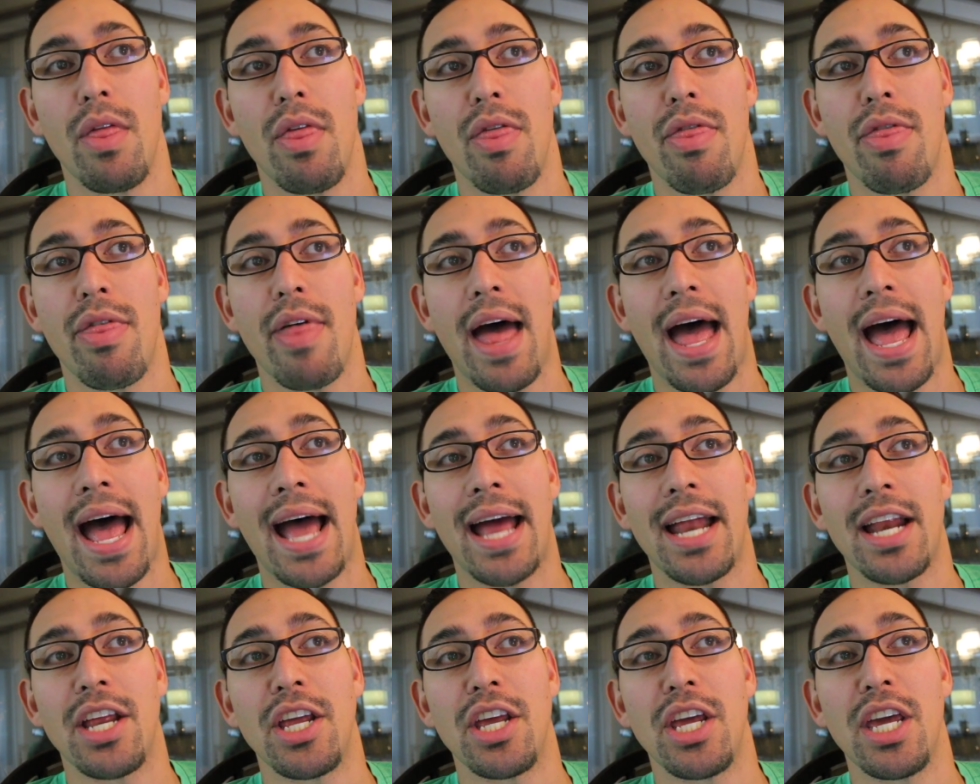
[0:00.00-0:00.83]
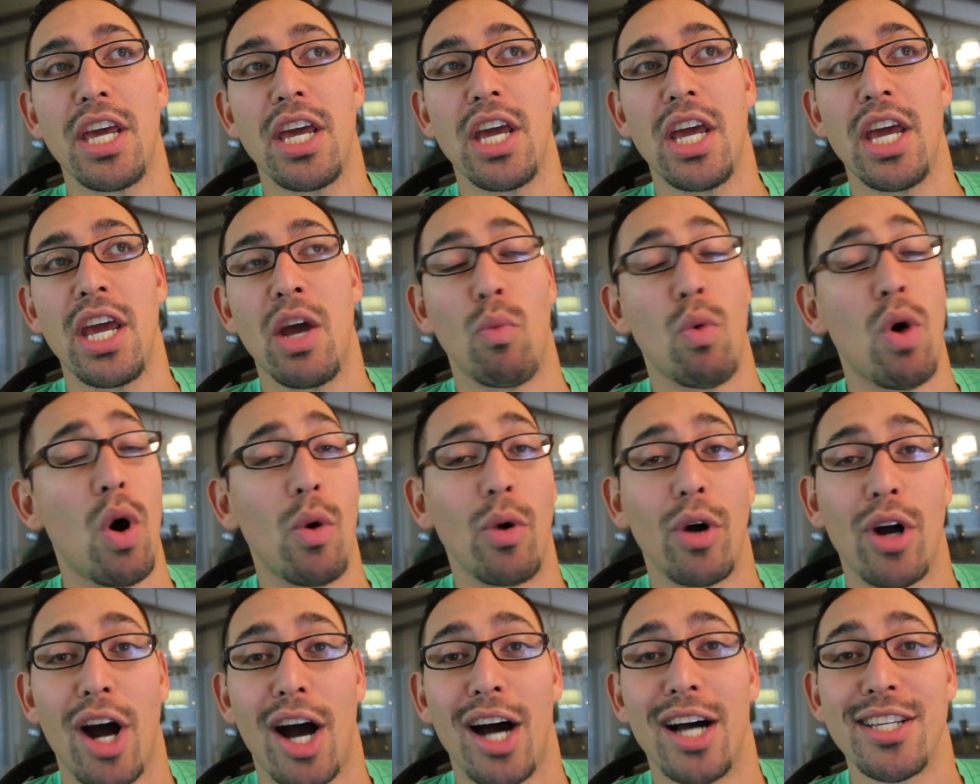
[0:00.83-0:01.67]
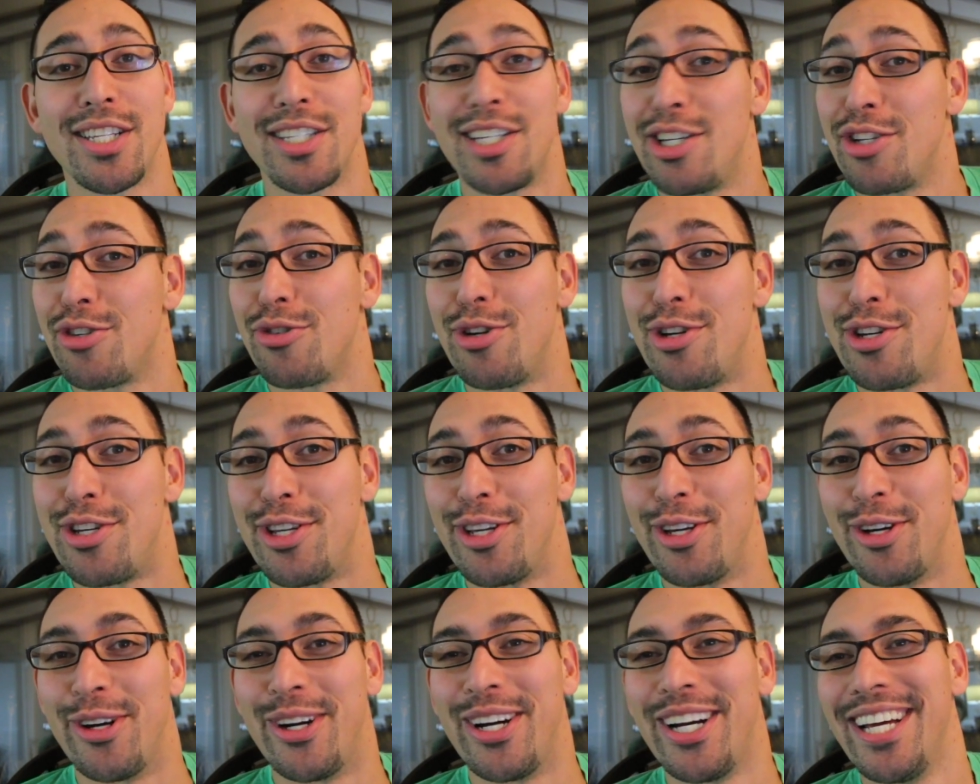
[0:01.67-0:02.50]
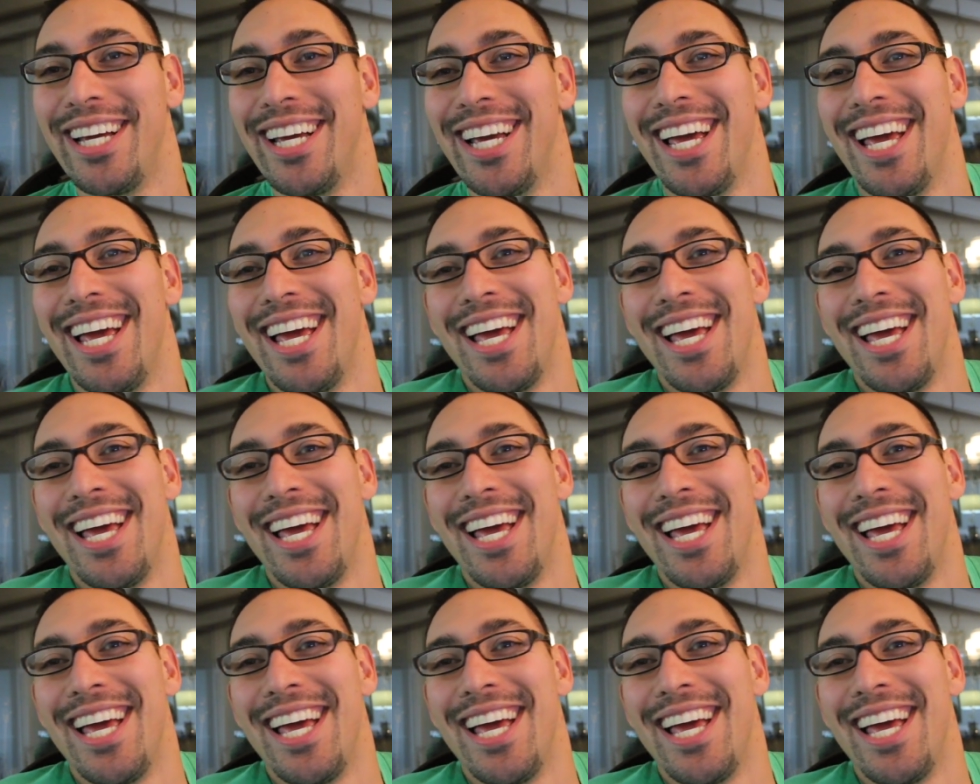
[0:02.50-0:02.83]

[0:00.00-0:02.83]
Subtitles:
that it won't cause an injury to you.